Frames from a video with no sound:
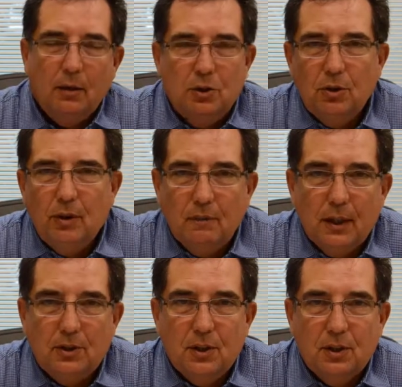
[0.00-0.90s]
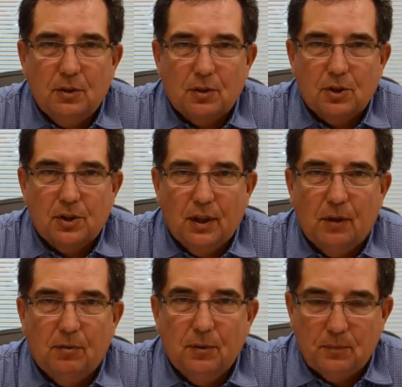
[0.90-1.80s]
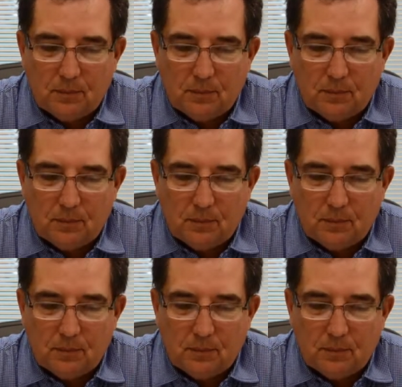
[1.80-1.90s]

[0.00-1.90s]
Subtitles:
don't you invest in yourself?